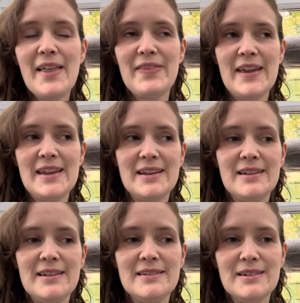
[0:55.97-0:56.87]

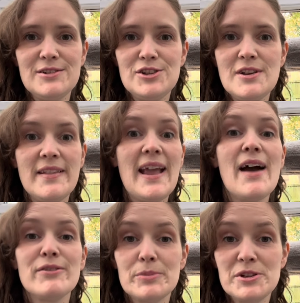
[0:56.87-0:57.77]
they
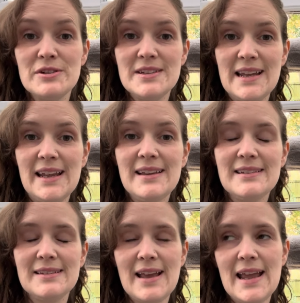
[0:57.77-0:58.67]
have an opportunity
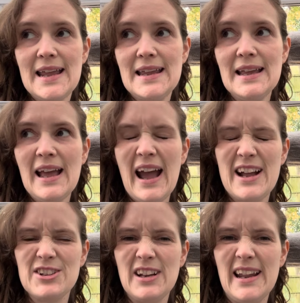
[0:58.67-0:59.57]
to say,
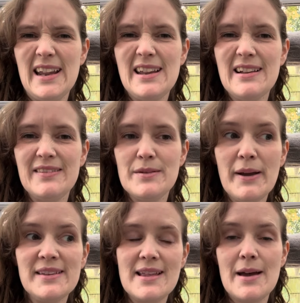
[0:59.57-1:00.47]
actually, the
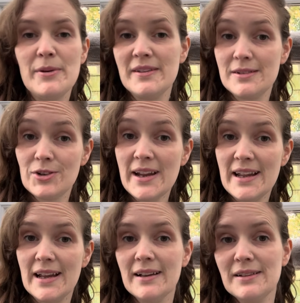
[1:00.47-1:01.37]
bed's there, but there's a tray
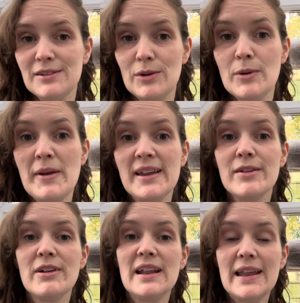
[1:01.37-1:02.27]
here. So we're making it
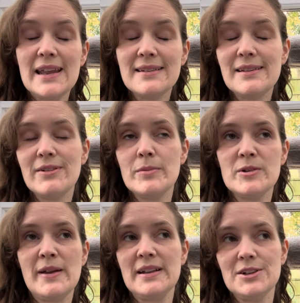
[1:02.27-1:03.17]
really easy for them
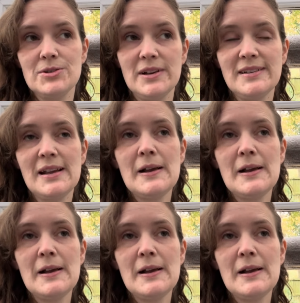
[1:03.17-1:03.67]
to make that choice.